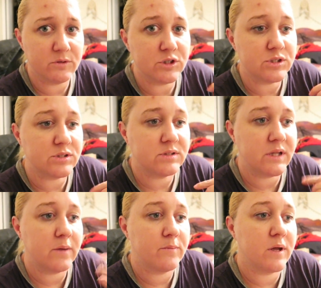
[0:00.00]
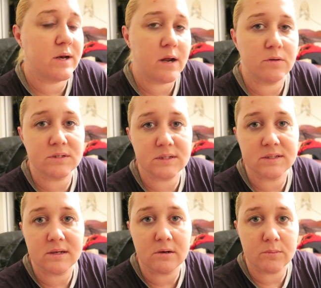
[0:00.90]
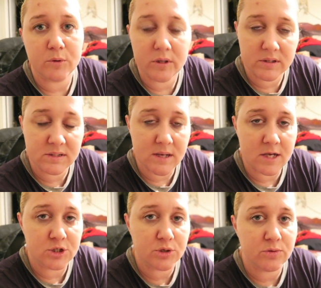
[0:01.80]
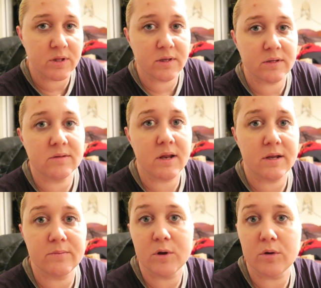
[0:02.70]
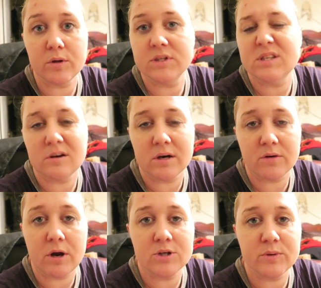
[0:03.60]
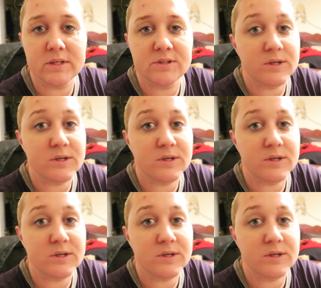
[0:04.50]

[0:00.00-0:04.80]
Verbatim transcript: It was just them announcing Sarah, putting the slideshow thing, letting them know that Sarah had graduated.